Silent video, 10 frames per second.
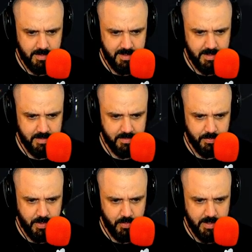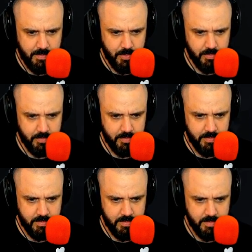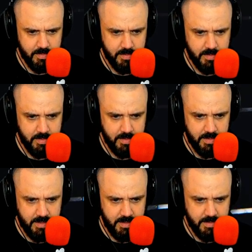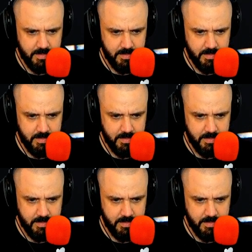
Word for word: yeah, it's my Are eyeballs. you wearing a headset? Yeah.